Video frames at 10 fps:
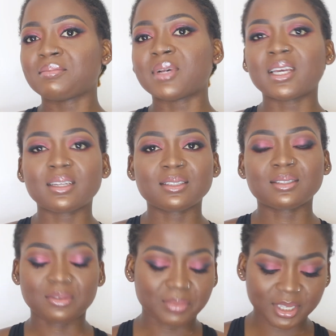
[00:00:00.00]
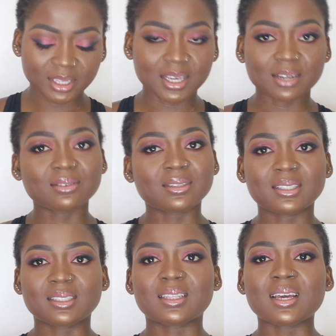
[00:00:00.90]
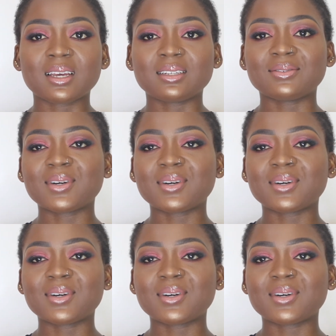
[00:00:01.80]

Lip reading: my head is so big. I don't understand.